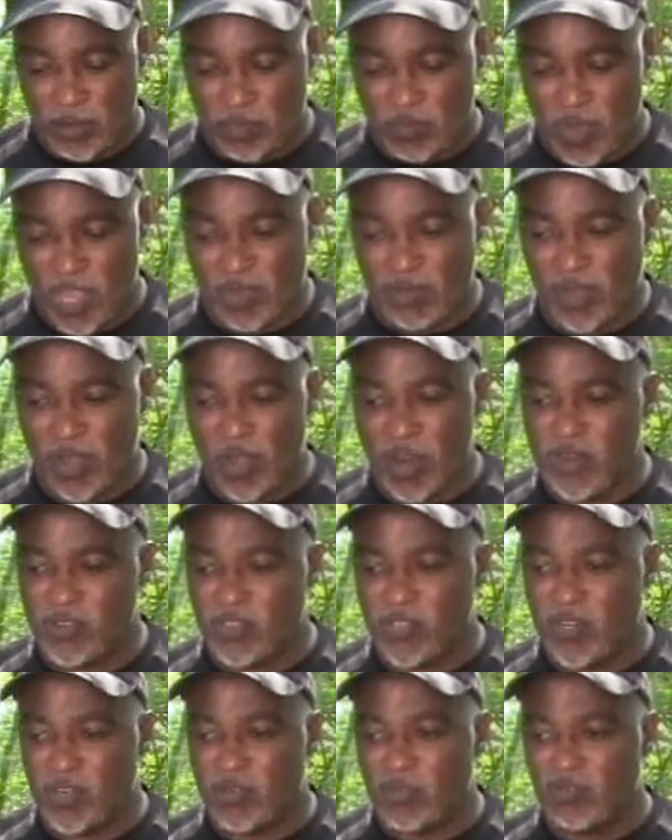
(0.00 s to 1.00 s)
maybe
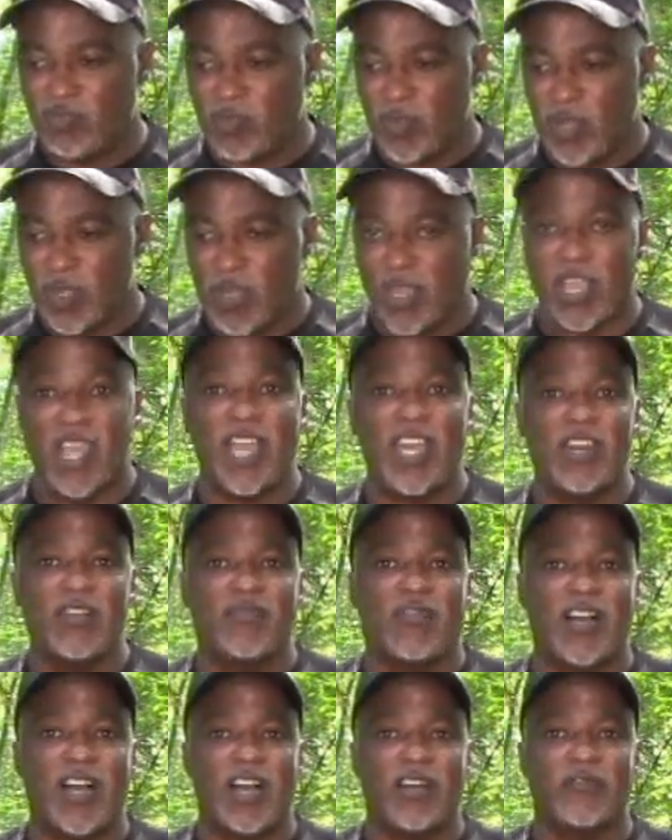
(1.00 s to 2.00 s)

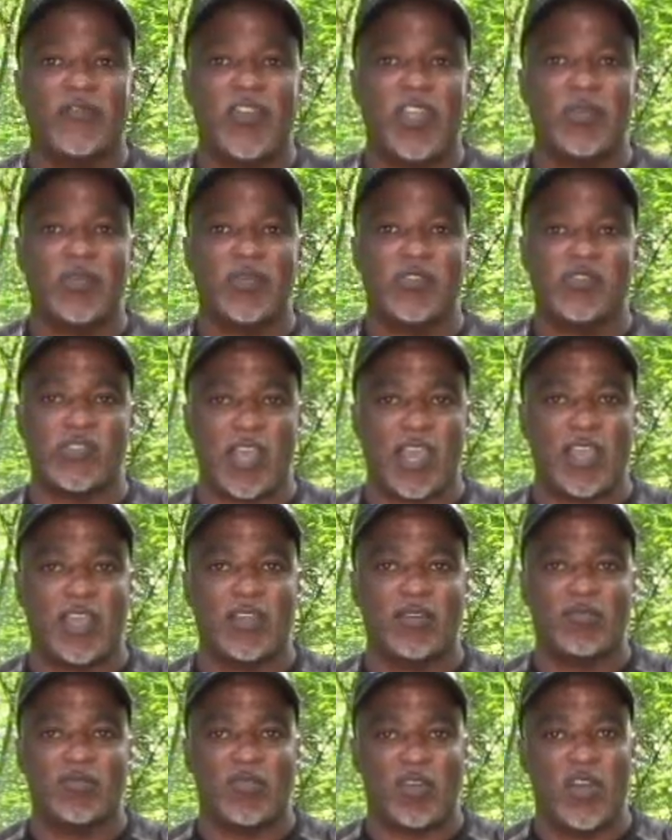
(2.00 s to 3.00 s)
185 feet per
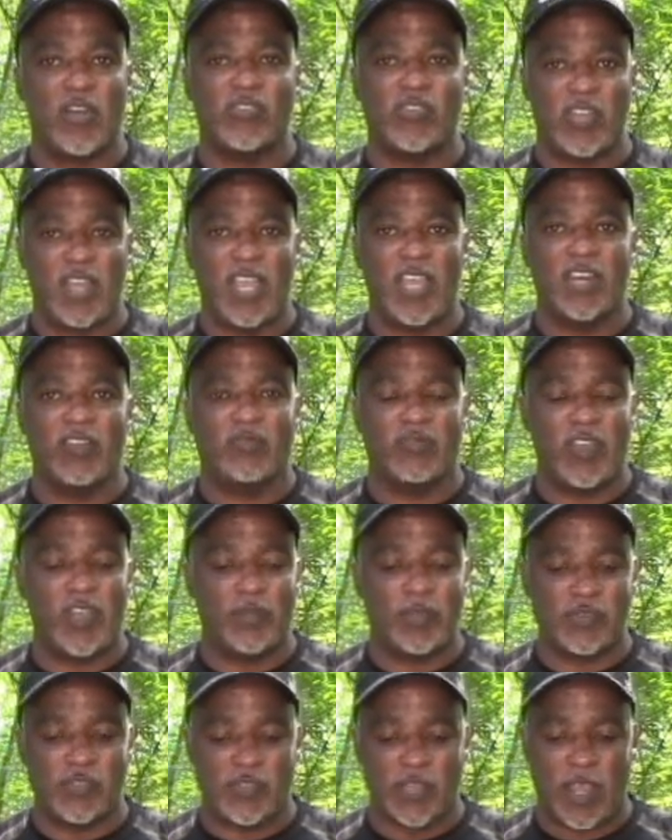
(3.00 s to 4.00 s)
second, 180
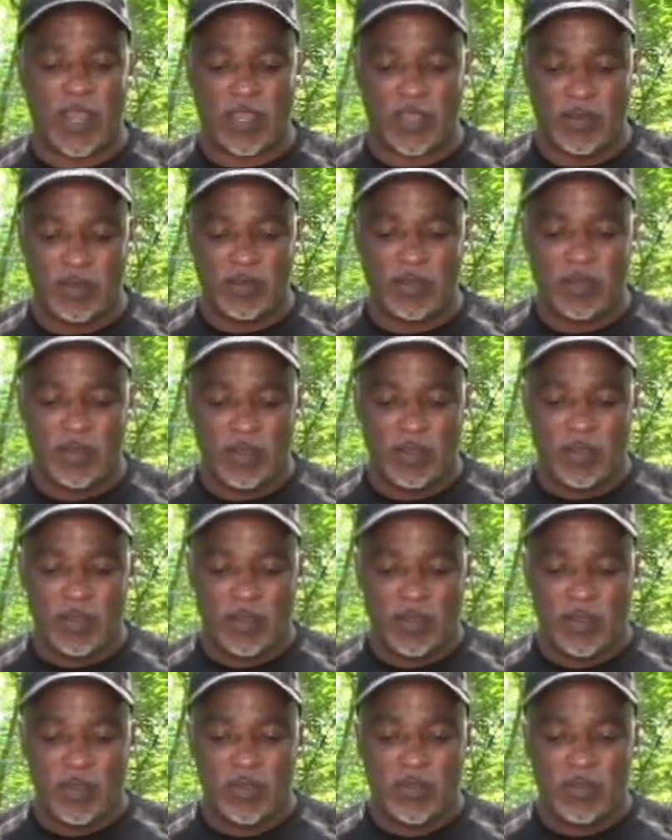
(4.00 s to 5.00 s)
feet per second,
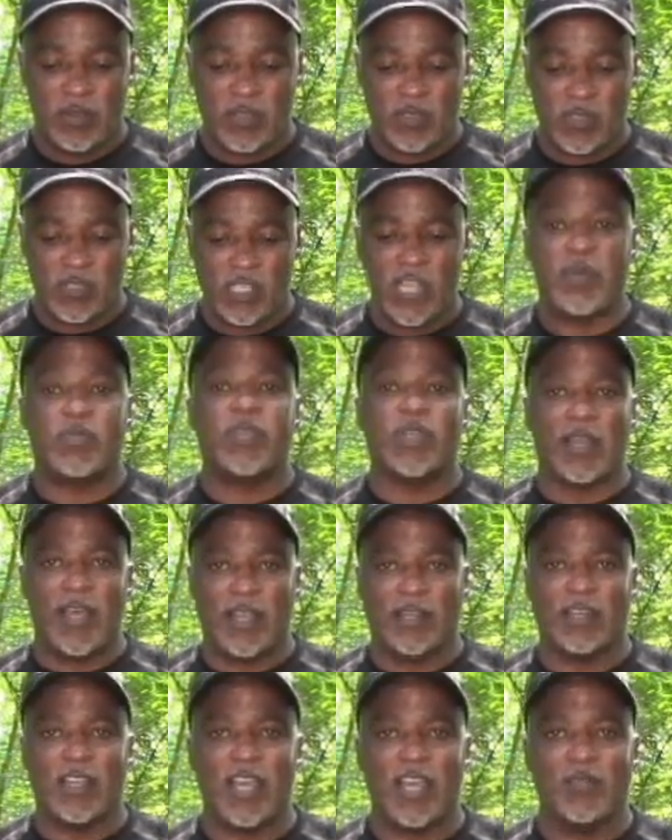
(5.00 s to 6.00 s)
something
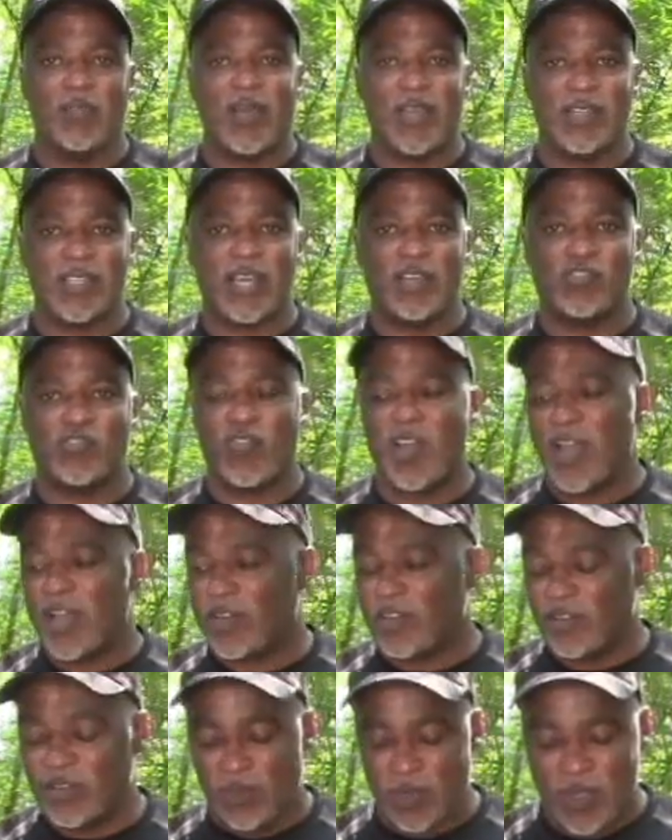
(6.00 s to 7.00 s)
like that, because I
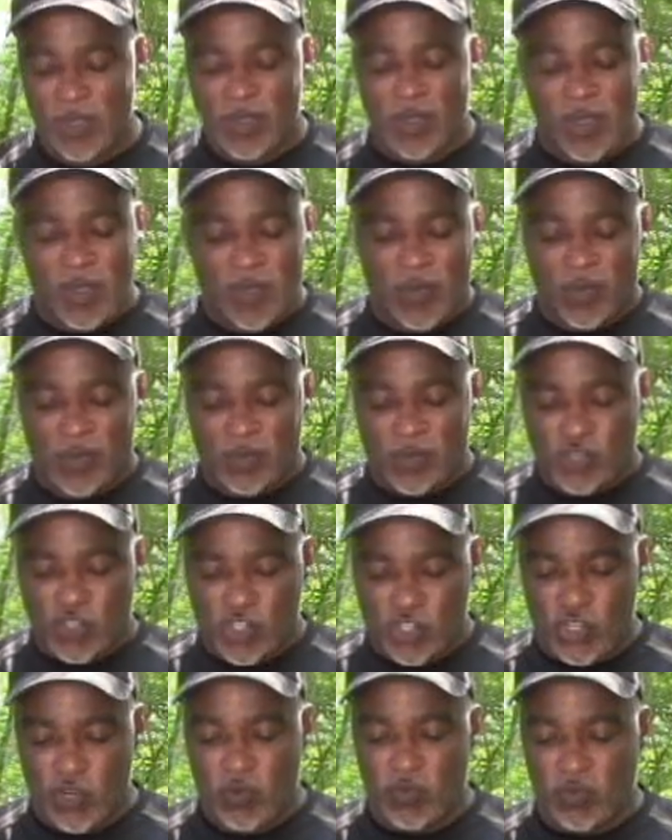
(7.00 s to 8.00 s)
tried to
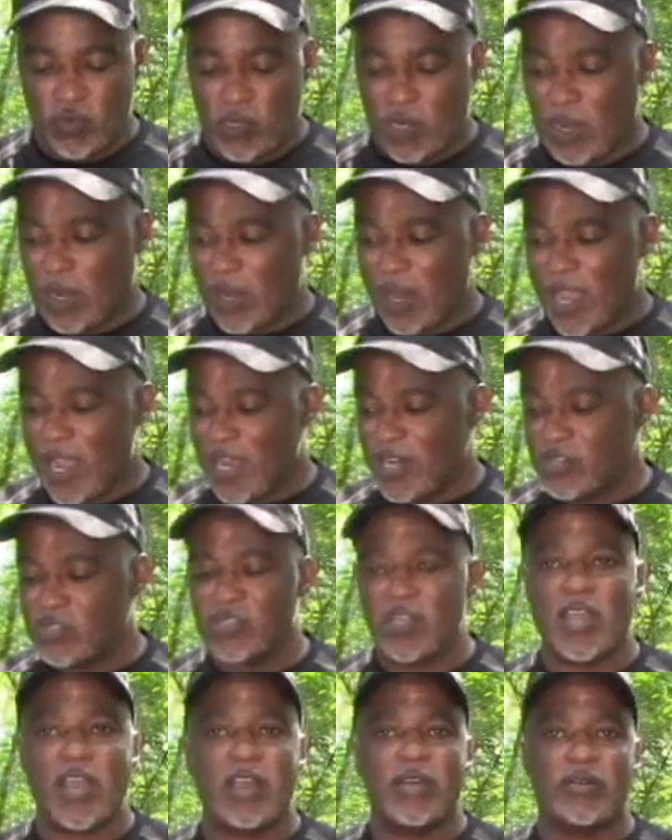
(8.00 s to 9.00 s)
shoot the
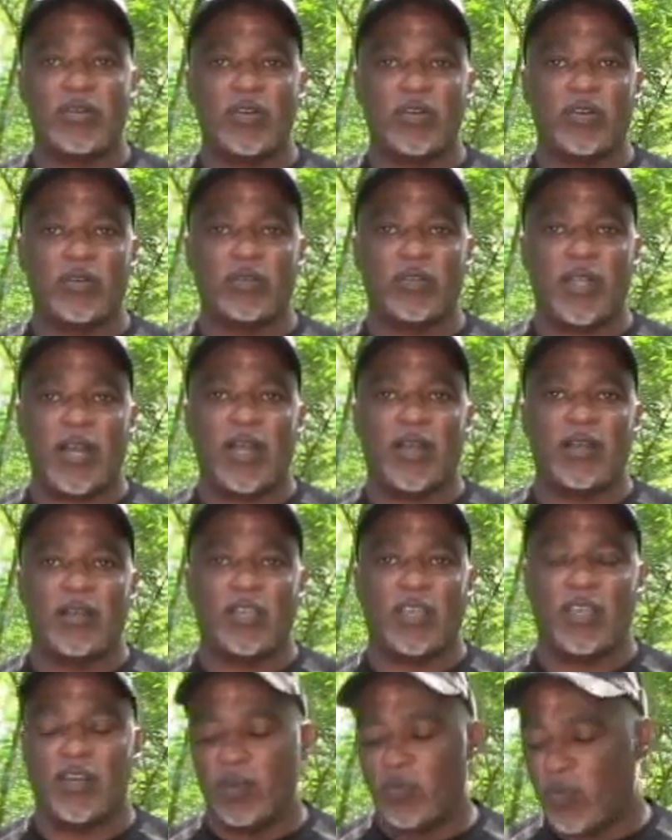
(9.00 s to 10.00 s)
lightest arrow that I can
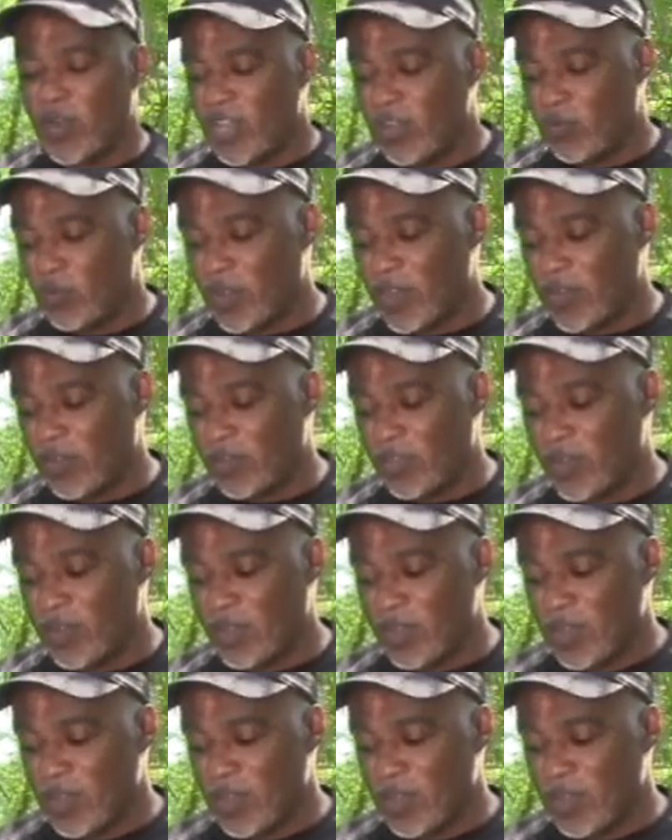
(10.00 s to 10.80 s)
get away with,